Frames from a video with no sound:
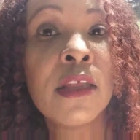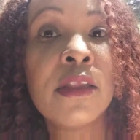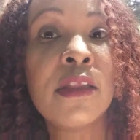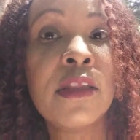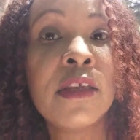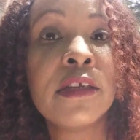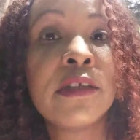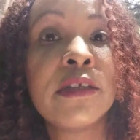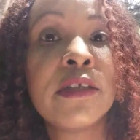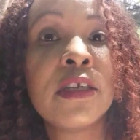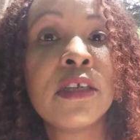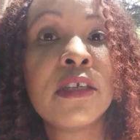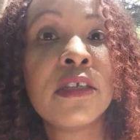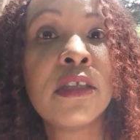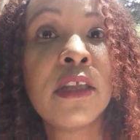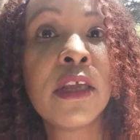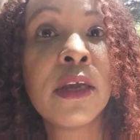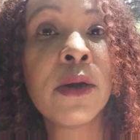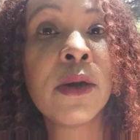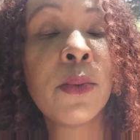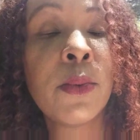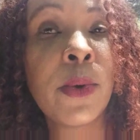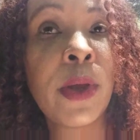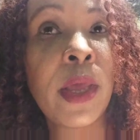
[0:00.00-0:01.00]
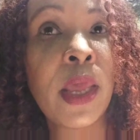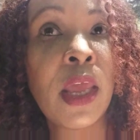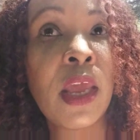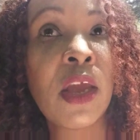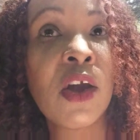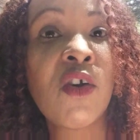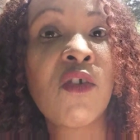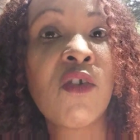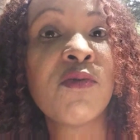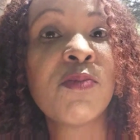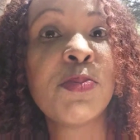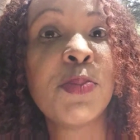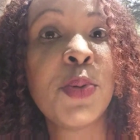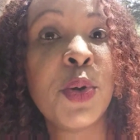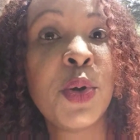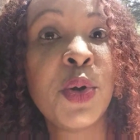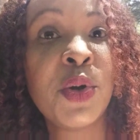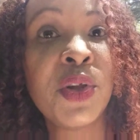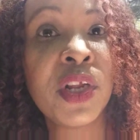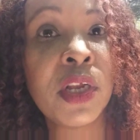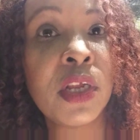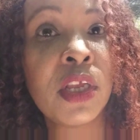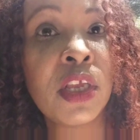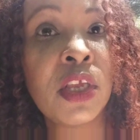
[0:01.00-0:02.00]
This is their way of
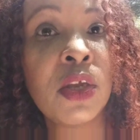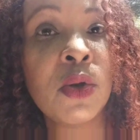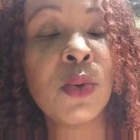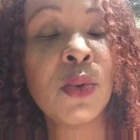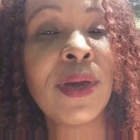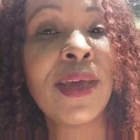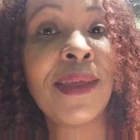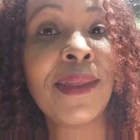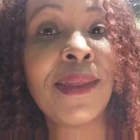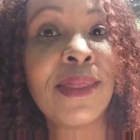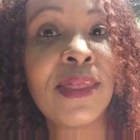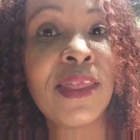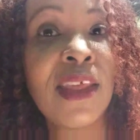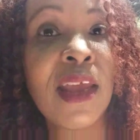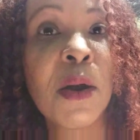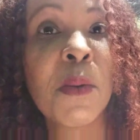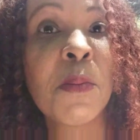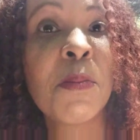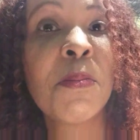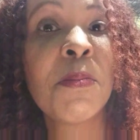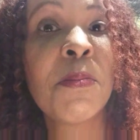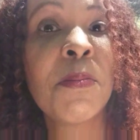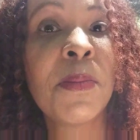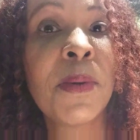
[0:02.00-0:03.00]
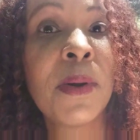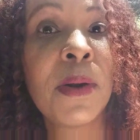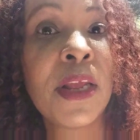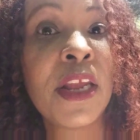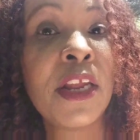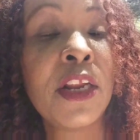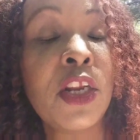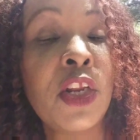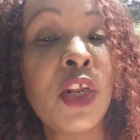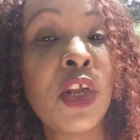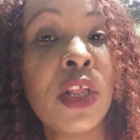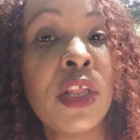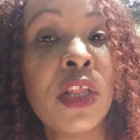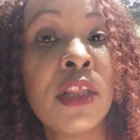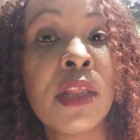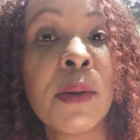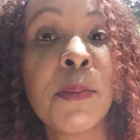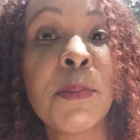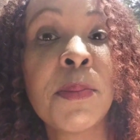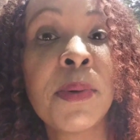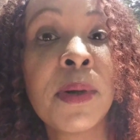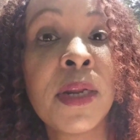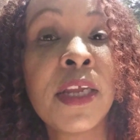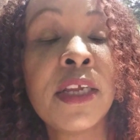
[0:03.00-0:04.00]
putting you in the
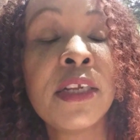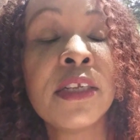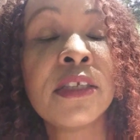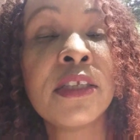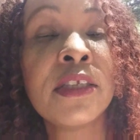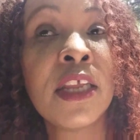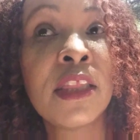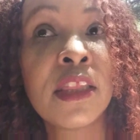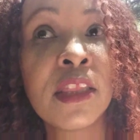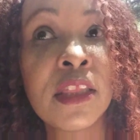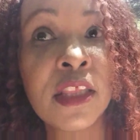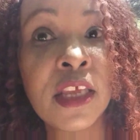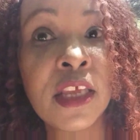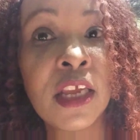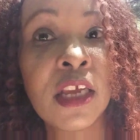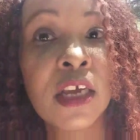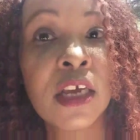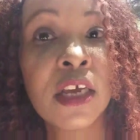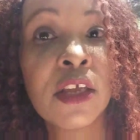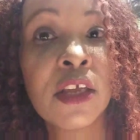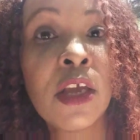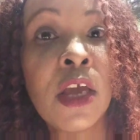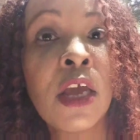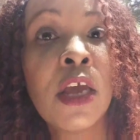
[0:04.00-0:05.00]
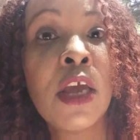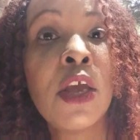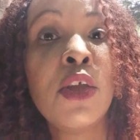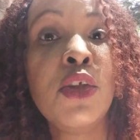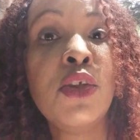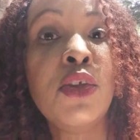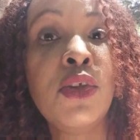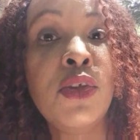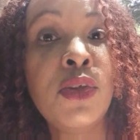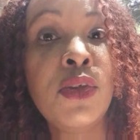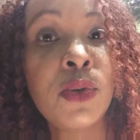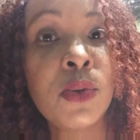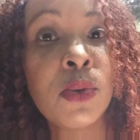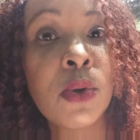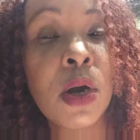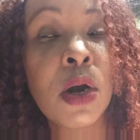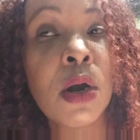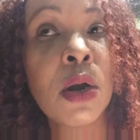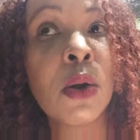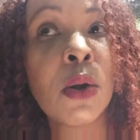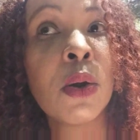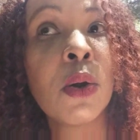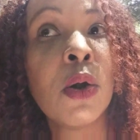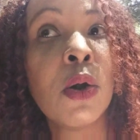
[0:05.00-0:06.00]
place they think you
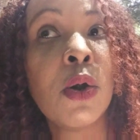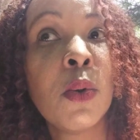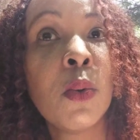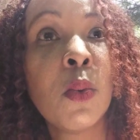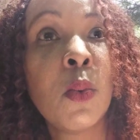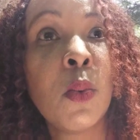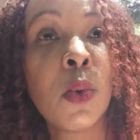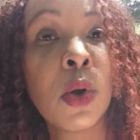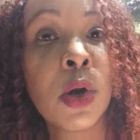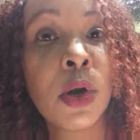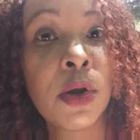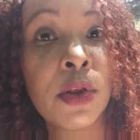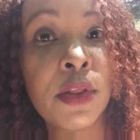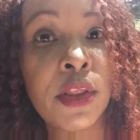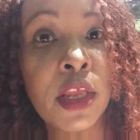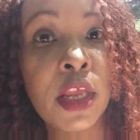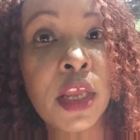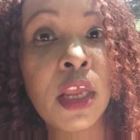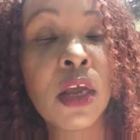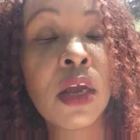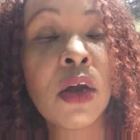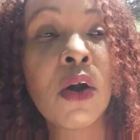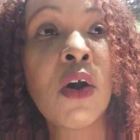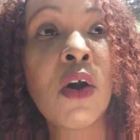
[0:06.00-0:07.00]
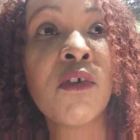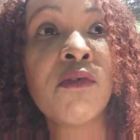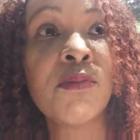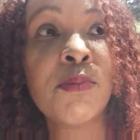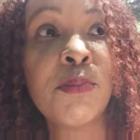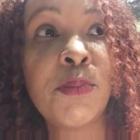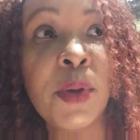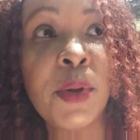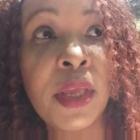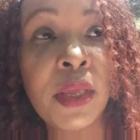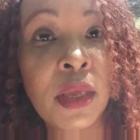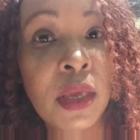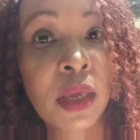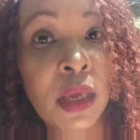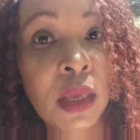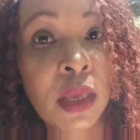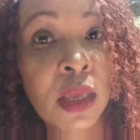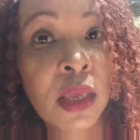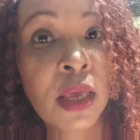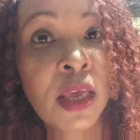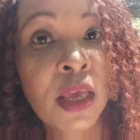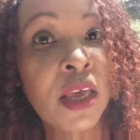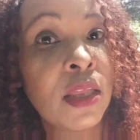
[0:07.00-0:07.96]
are worthy of being.